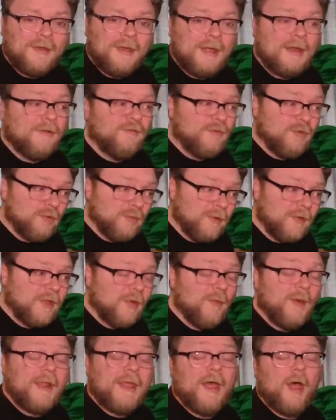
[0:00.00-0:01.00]
And if you
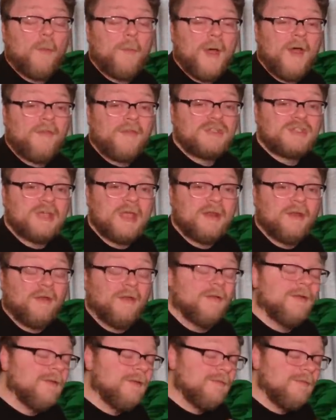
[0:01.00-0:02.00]
really want to help out the
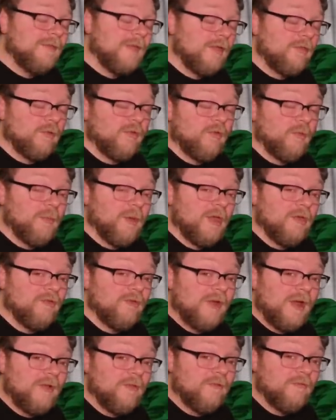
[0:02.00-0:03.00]
channel, that's what the
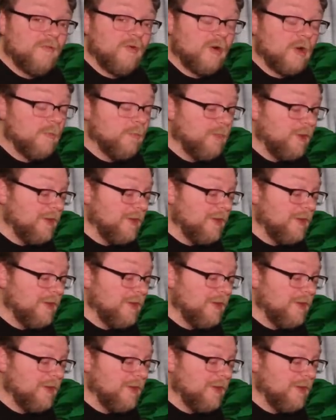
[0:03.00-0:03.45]
Patreon's for.